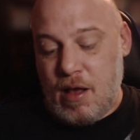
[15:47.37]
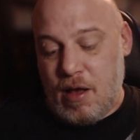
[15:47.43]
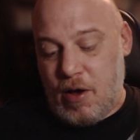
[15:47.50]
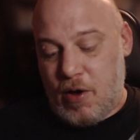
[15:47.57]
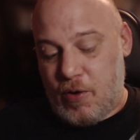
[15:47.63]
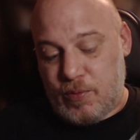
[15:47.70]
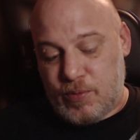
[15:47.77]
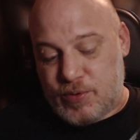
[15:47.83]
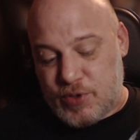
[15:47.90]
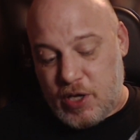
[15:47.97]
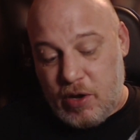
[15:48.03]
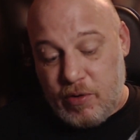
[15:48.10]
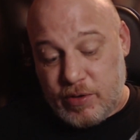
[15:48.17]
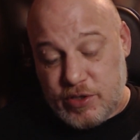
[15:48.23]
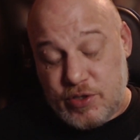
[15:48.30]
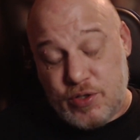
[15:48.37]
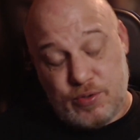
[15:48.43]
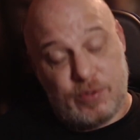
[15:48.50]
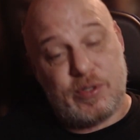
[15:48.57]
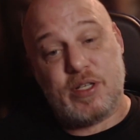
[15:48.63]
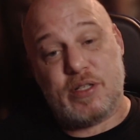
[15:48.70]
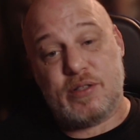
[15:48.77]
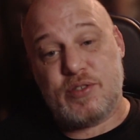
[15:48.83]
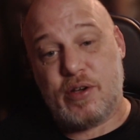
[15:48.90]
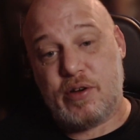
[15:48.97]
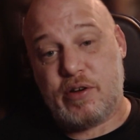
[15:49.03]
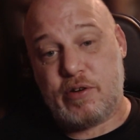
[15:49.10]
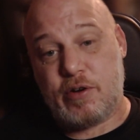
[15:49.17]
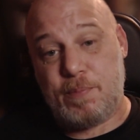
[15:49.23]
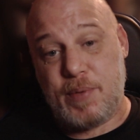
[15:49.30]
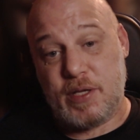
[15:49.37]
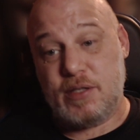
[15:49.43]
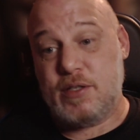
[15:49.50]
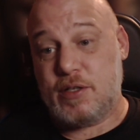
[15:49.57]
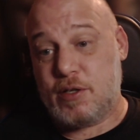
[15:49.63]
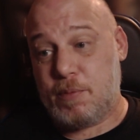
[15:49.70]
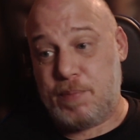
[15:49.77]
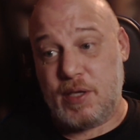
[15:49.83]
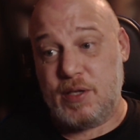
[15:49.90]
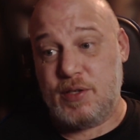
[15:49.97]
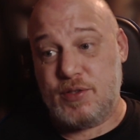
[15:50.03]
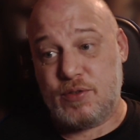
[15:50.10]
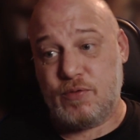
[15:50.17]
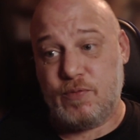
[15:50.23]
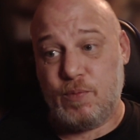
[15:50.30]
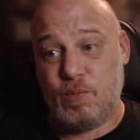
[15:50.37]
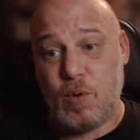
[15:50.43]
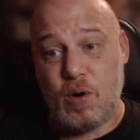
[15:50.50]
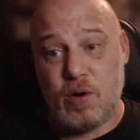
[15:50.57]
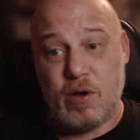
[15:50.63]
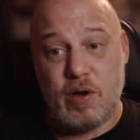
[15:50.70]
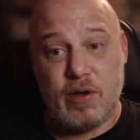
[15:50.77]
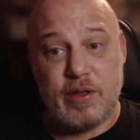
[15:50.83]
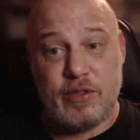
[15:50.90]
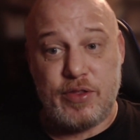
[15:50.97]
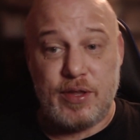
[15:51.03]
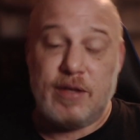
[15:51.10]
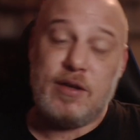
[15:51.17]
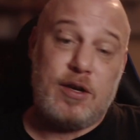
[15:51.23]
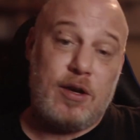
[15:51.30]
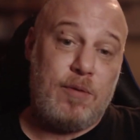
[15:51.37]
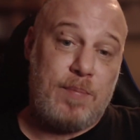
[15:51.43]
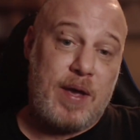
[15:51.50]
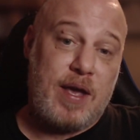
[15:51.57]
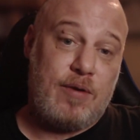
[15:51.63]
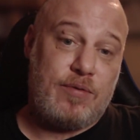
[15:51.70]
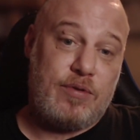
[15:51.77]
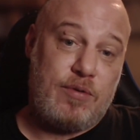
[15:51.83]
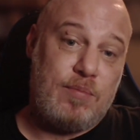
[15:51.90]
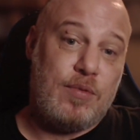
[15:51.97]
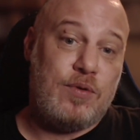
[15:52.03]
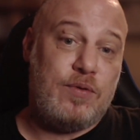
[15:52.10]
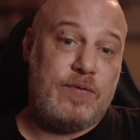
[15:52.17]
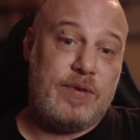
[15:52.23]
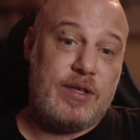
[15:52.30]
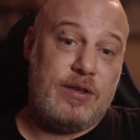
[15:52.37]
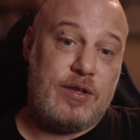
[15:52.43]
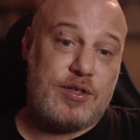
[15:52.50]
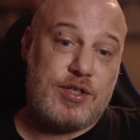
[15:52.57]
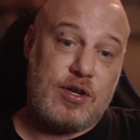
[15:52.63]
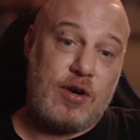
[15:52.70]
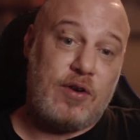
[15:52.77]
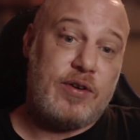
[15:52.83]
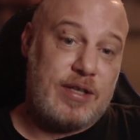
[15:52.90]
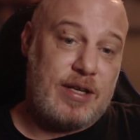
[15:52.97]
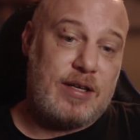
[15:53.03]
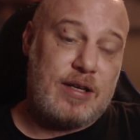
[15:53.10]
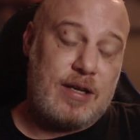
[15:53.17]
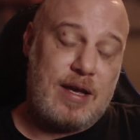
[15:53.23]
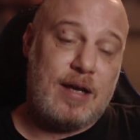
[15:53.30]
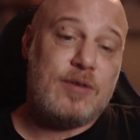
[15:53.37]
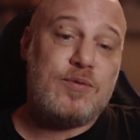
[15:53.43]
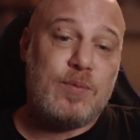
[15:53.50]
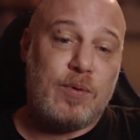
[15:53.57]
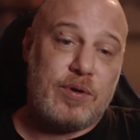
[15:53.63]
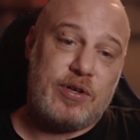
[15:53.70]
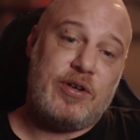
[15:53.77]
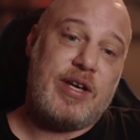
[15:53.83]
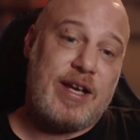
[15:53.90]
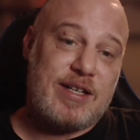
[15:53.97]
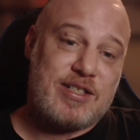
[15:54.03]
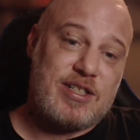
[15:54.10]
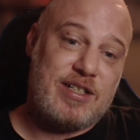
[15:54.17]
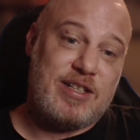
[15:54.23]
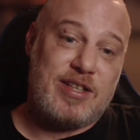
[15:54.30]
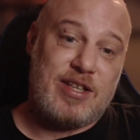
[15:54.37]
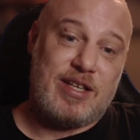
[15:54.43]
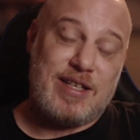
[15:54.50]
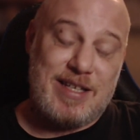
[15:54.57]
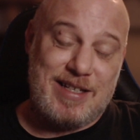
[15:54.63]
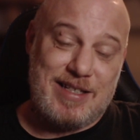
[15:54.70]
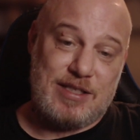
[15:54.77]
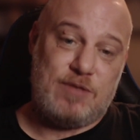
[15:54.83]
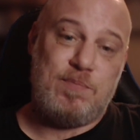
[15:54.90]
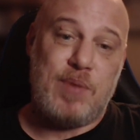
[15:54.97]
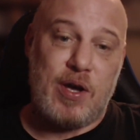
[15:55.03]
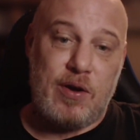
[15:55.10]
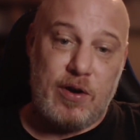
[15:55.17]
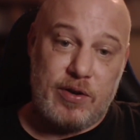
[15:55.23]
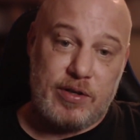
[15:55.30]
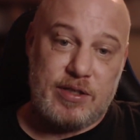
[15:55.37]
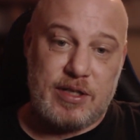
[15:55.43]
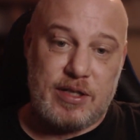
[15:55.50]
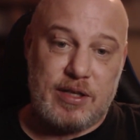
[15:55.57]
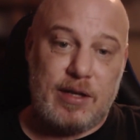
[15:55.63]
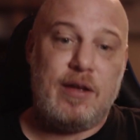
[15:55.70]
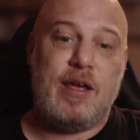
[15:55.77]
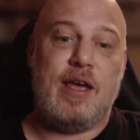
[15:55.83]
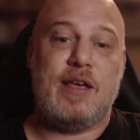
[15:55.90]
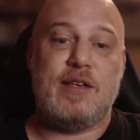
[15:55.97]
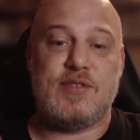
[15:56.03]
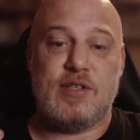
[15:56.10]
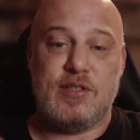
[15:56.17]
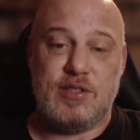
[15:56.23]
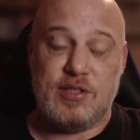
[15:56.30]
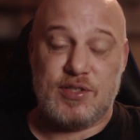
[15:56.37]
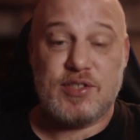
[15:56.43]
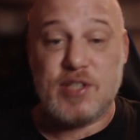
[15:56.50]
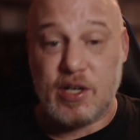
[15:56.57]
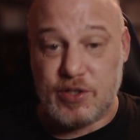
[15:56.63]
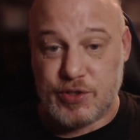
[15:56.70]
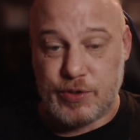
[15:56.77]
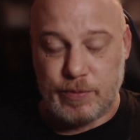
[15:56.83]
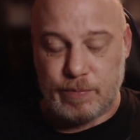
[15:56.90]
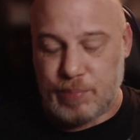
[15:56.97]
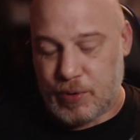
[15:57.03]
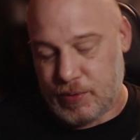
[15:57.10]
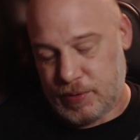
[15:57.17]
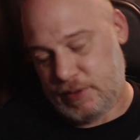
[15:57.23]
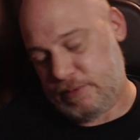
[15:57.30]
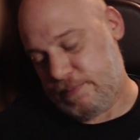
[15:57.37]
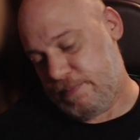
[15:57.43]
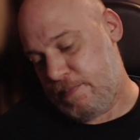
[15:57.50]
I was going to do an entire opinion piece of what I think about the movie The Shining and what I actually think is behind it as a discussion point.